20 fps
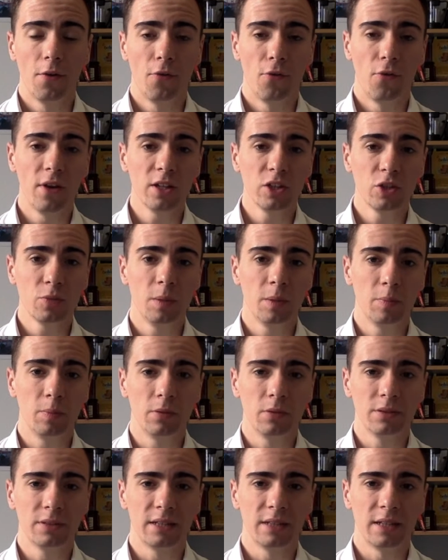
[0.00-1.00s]
French
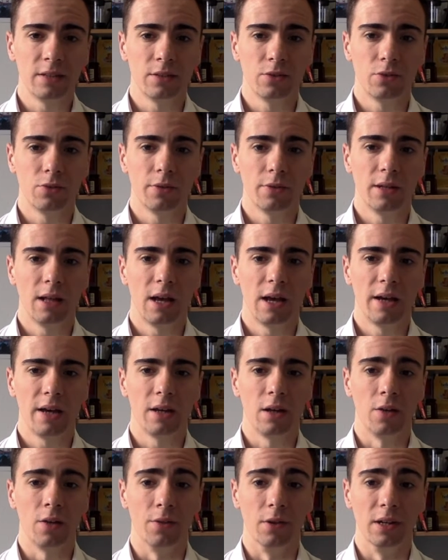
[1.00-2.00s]
people tend to rely
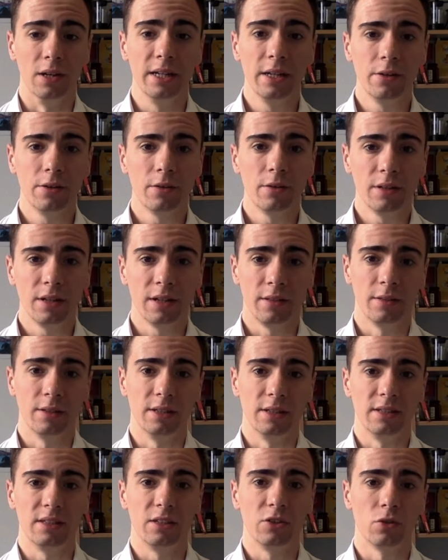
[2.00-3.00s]
on the leader in the
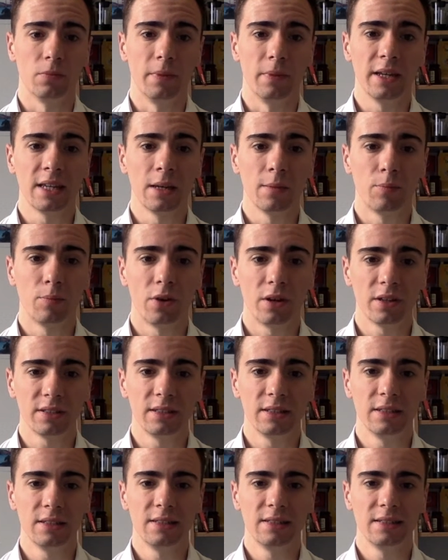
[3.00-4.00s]
decision-making
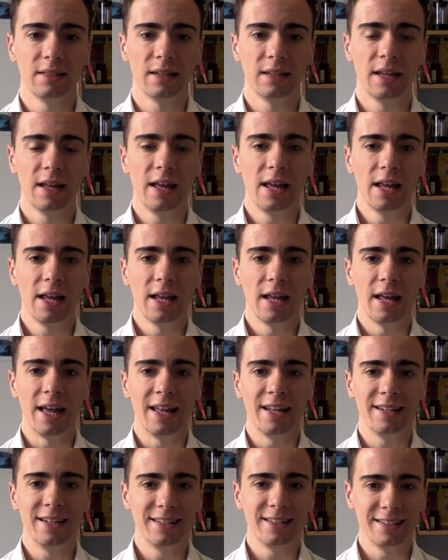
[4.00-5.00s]
process
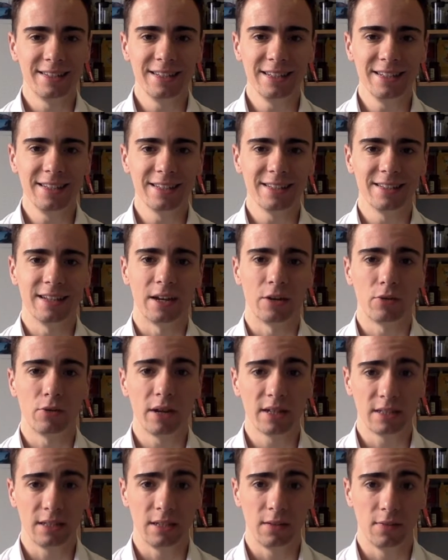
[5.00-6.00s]
and need
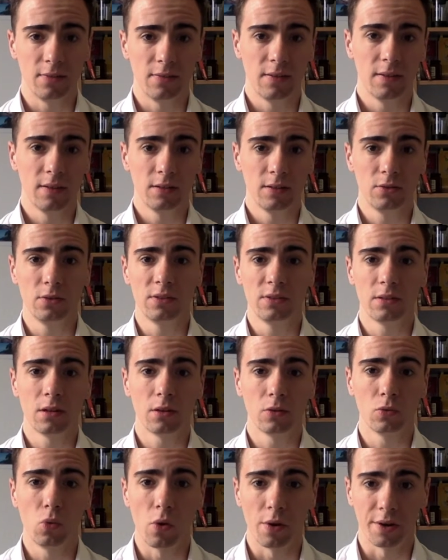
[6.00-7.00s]
directives to
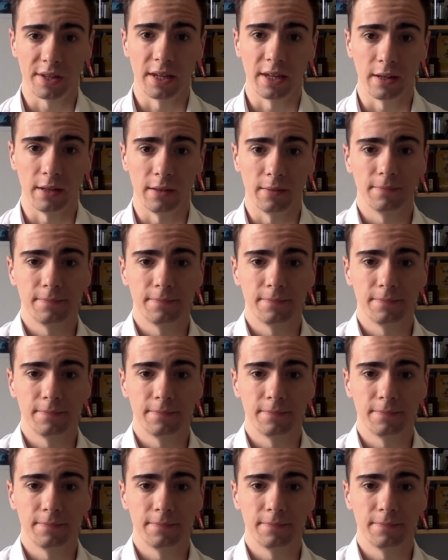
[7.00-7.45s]
start working.